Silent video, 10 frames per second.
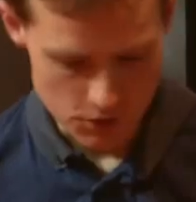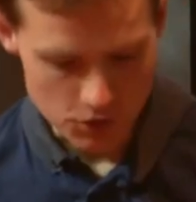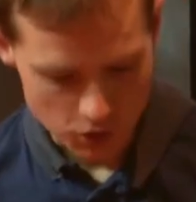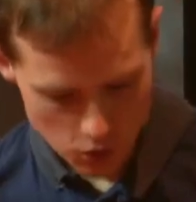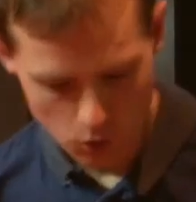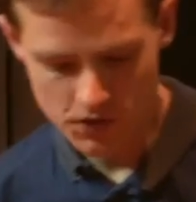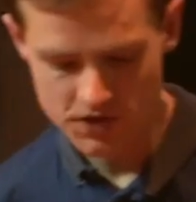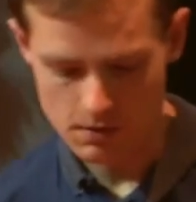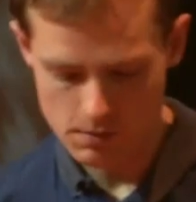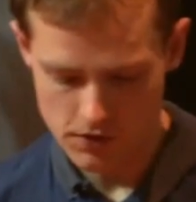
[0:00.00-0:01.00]
you can call the
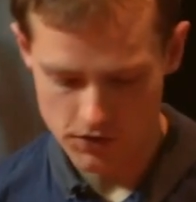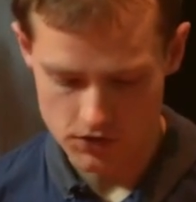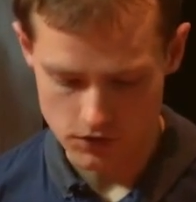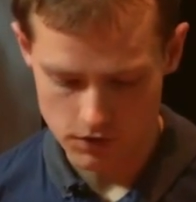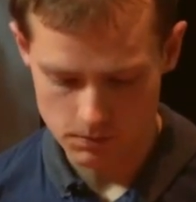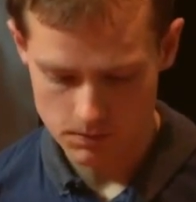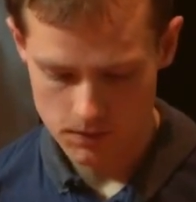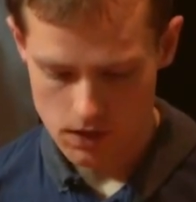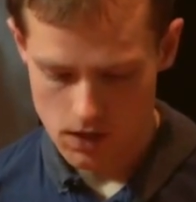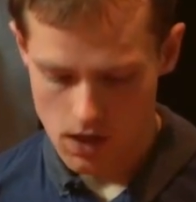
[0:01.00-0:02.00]
same methods on them.
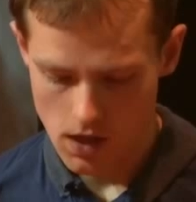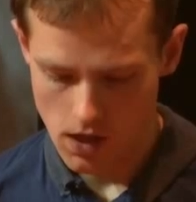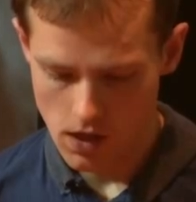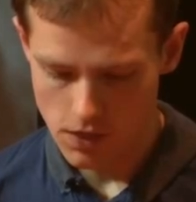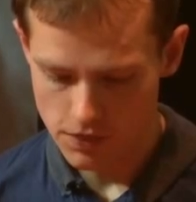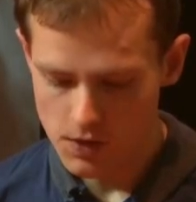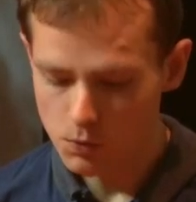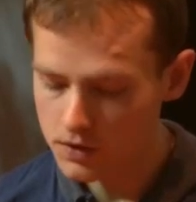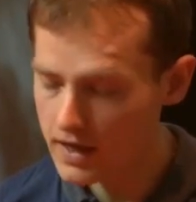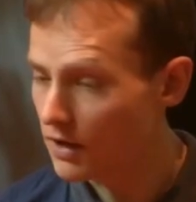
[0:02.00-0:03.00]
They
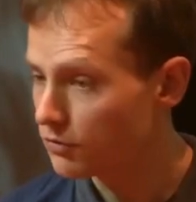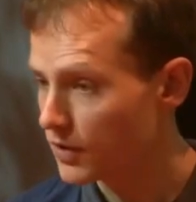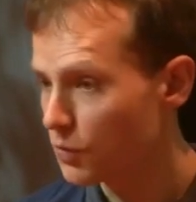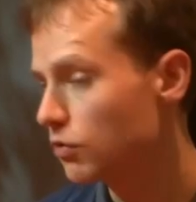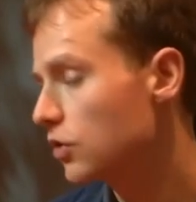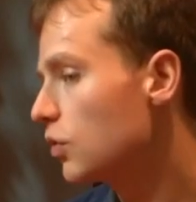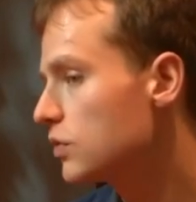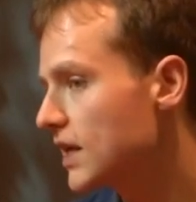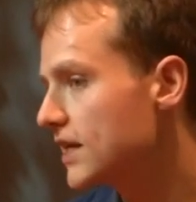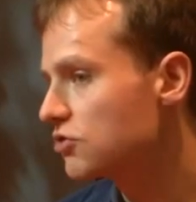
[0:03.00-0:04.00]
will
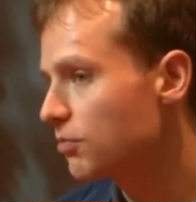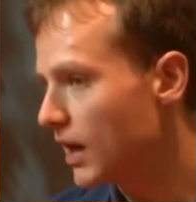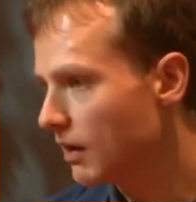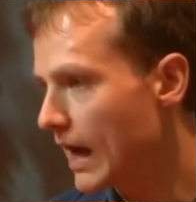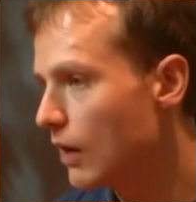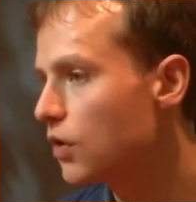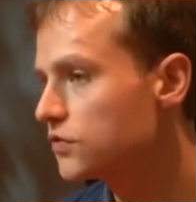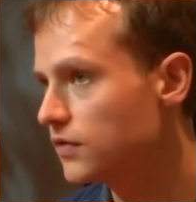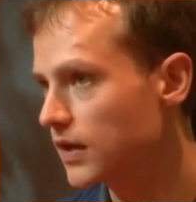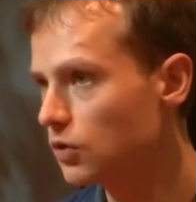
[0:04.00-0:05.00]
record data about how
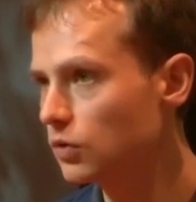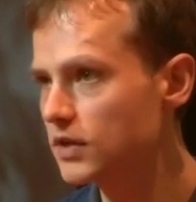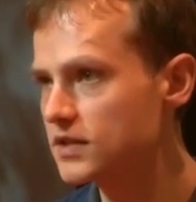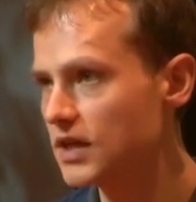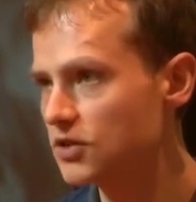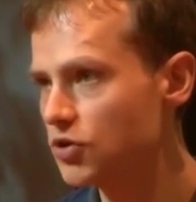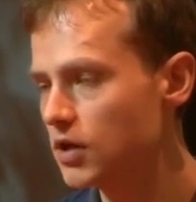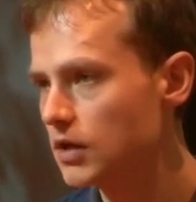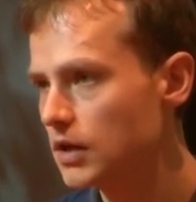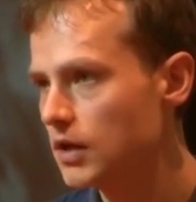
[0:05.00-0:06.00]
often they called, etc.